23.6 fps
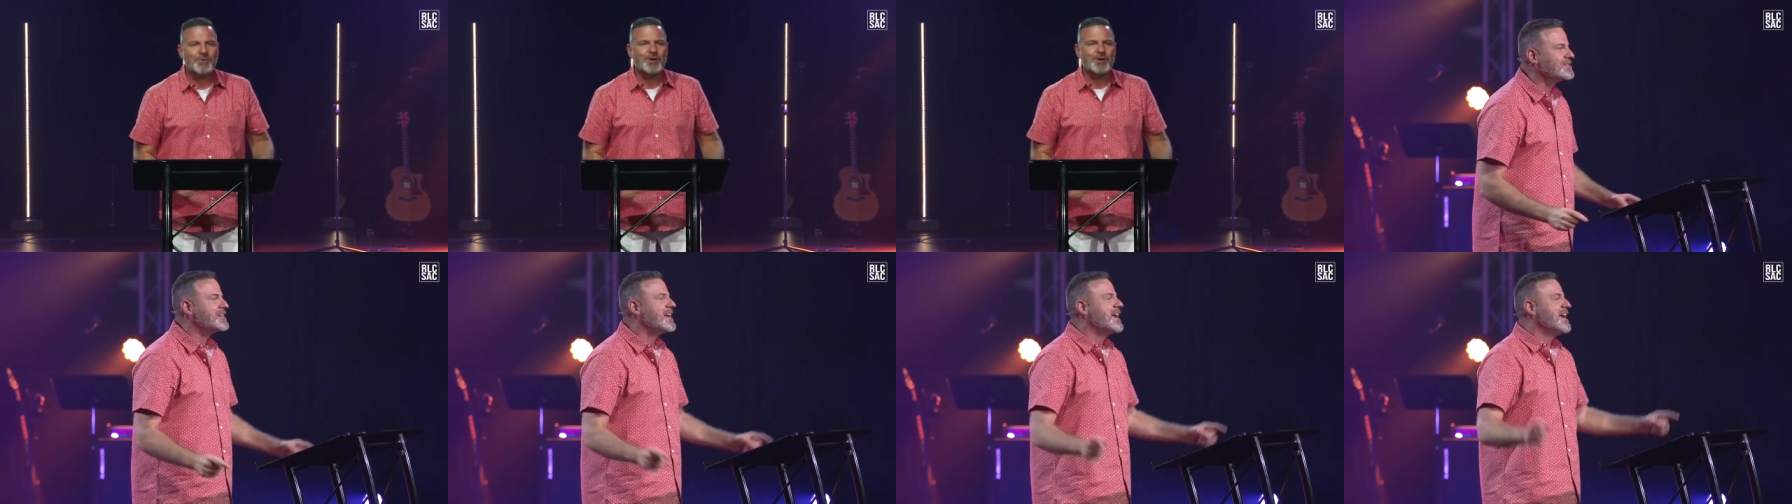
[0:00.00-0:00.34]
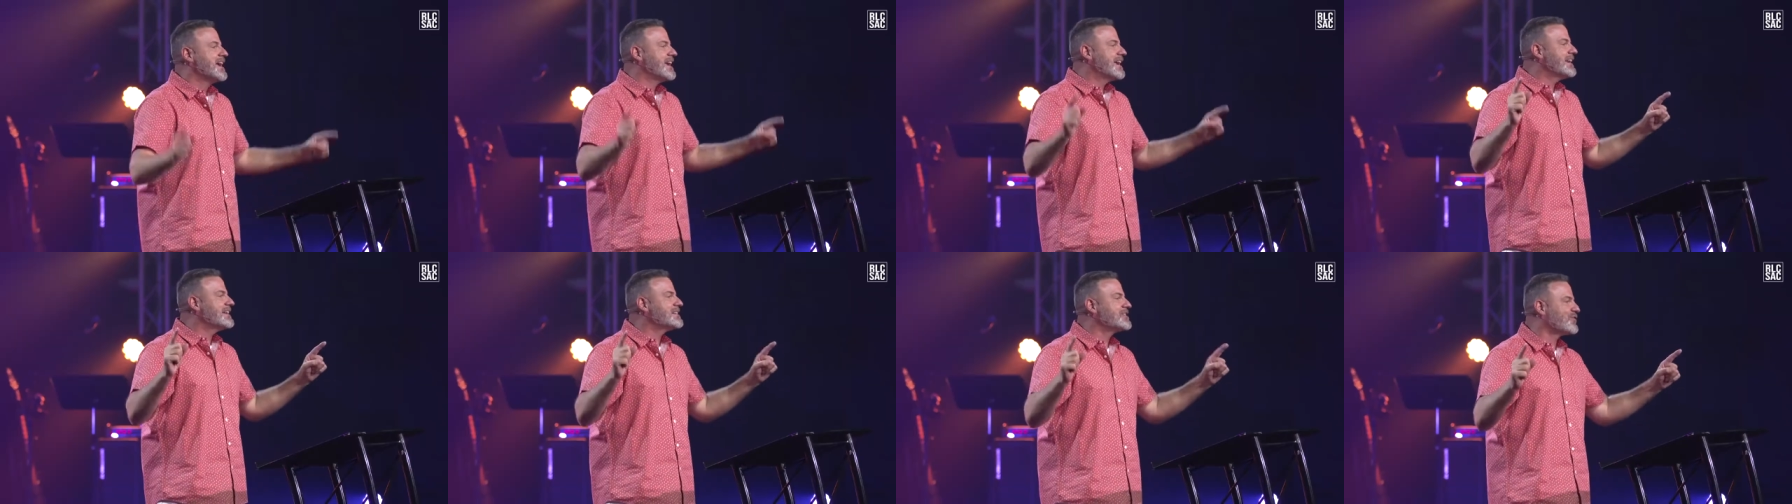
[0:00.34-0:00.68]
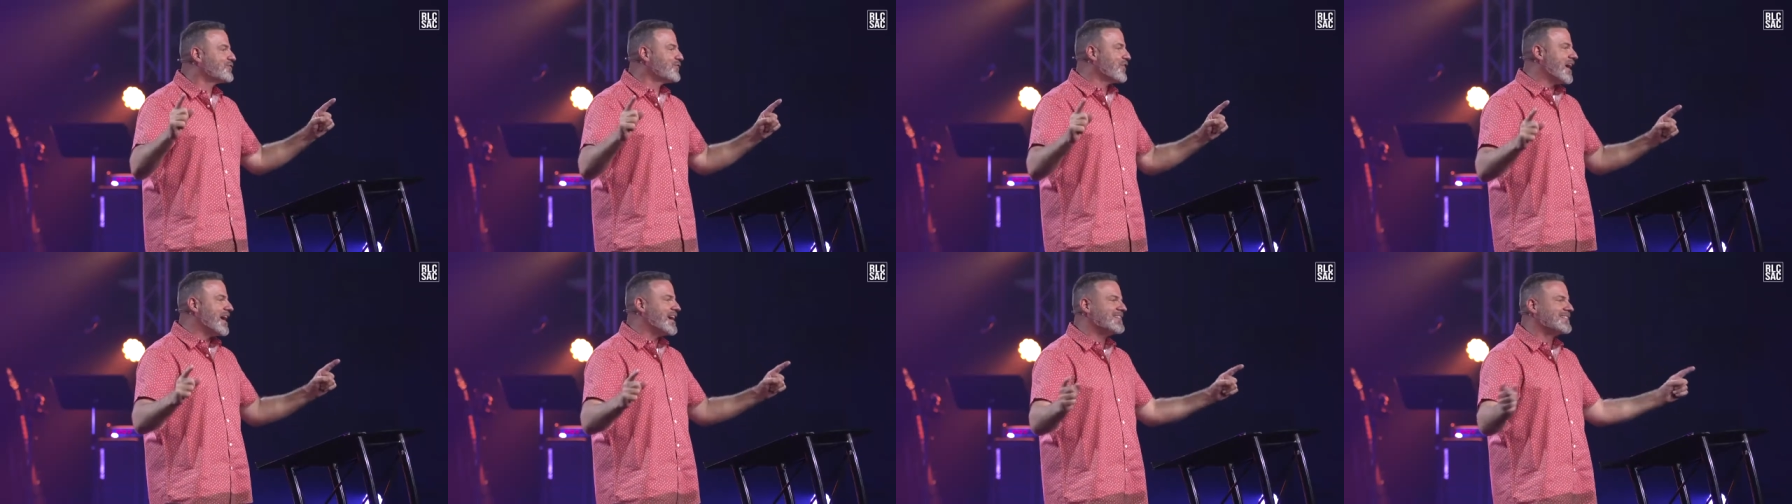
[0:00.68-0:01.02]
other words,
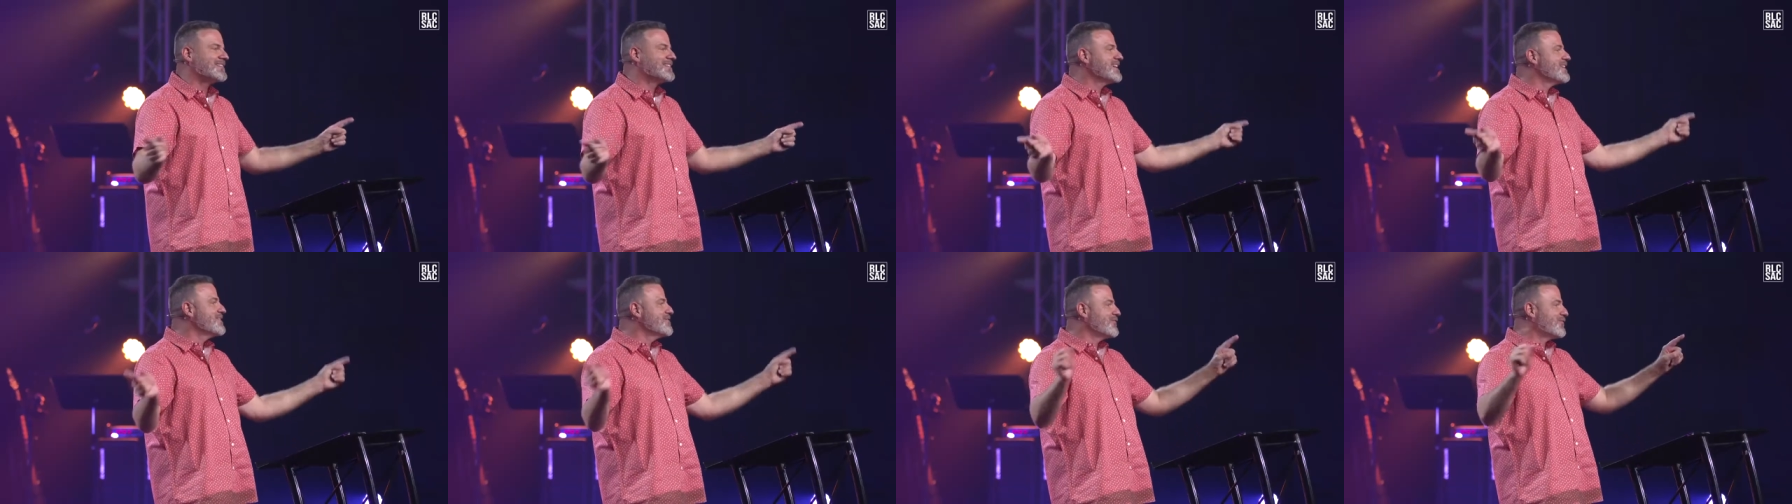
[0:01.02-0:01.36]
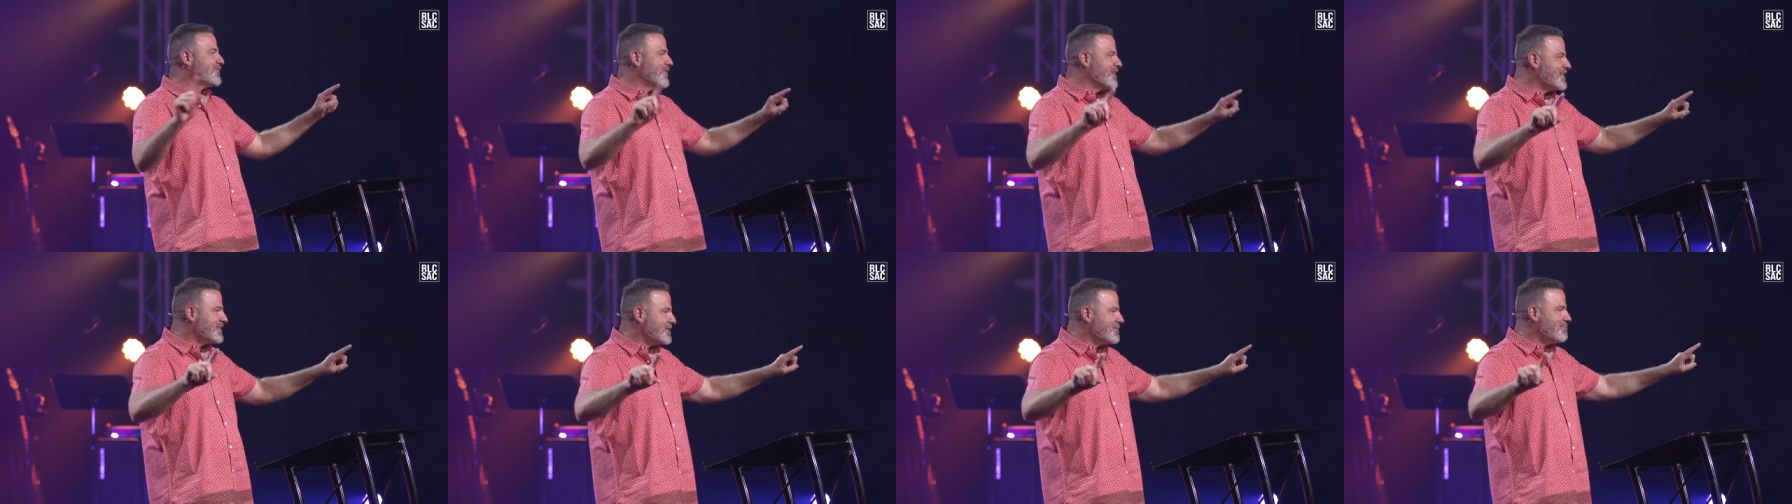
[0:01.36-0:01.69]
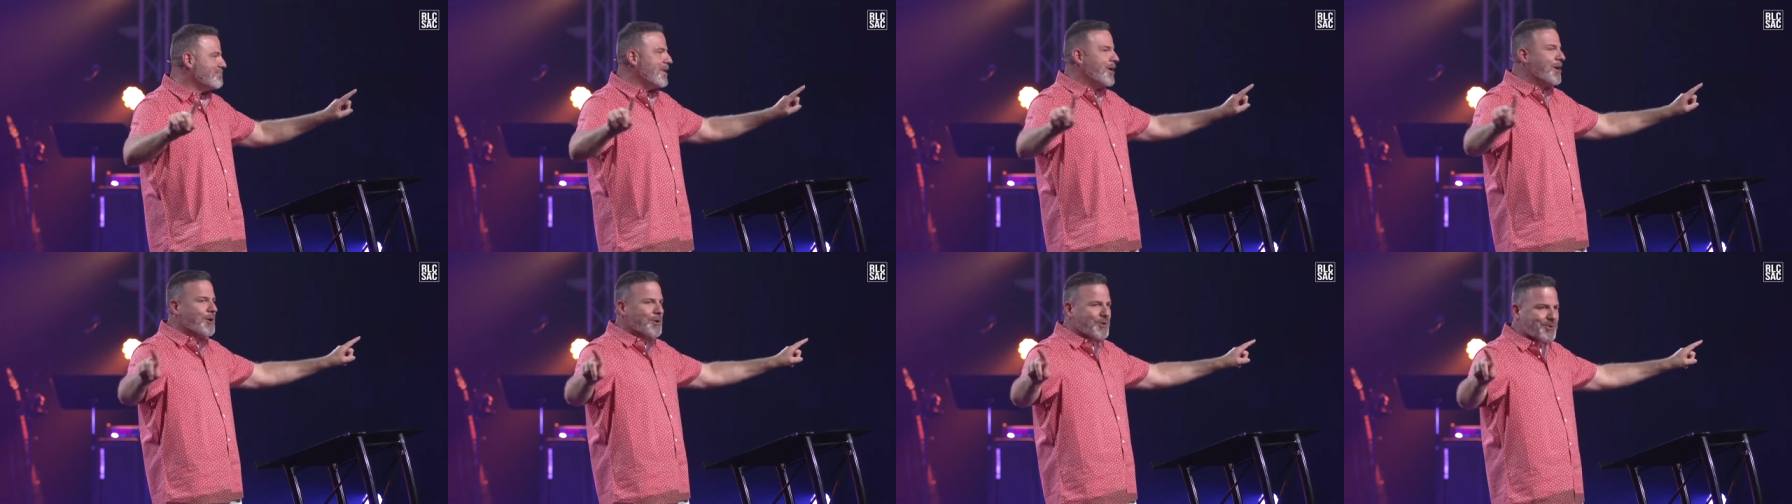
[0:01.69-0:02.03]
his faith didn't
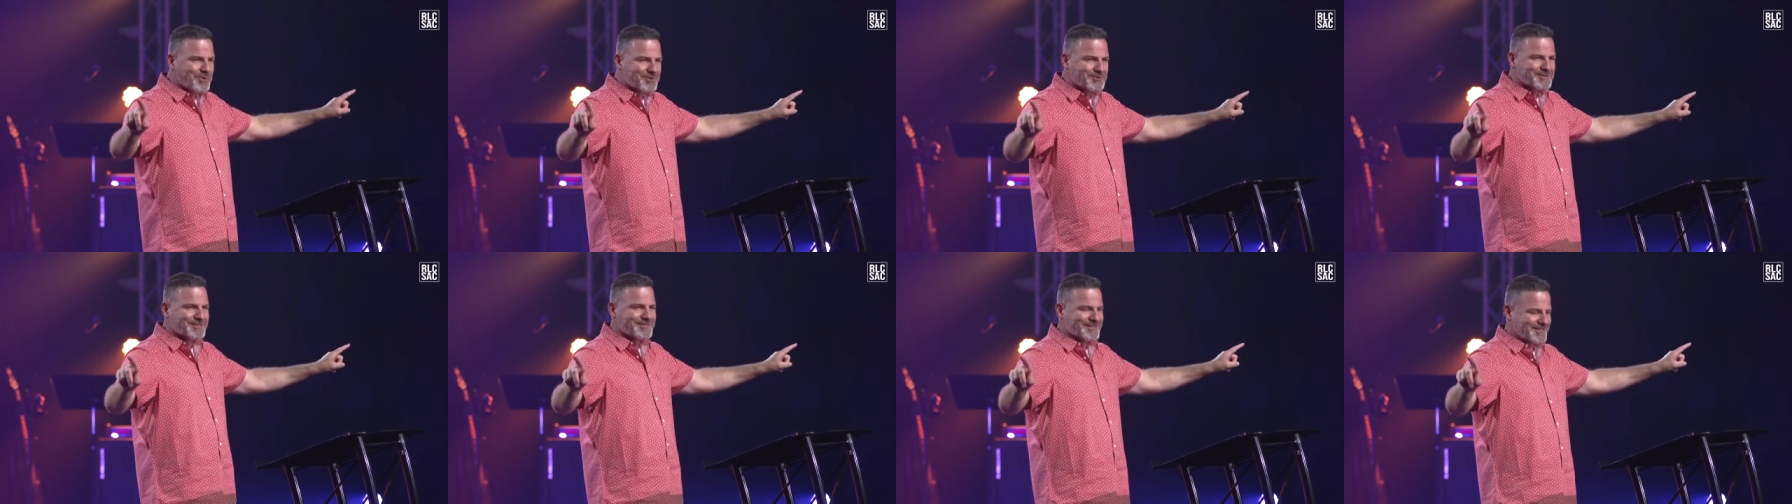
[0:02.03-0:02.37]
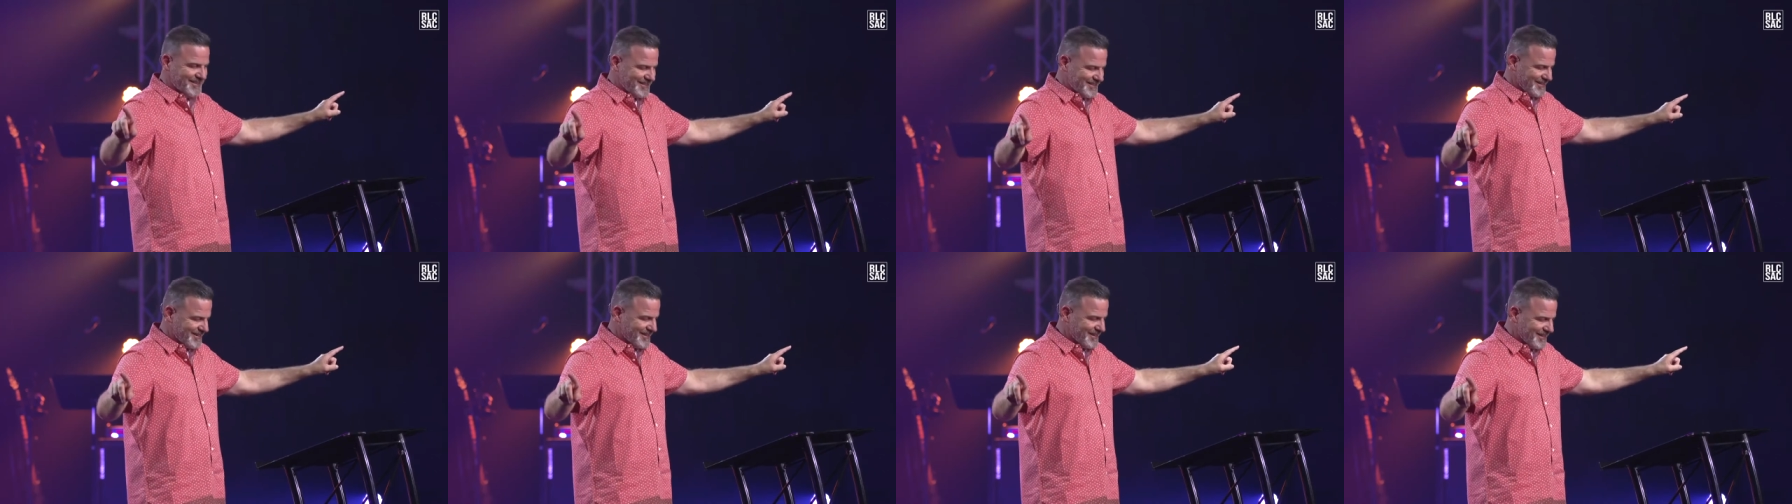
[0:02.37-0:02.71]
fit the mold.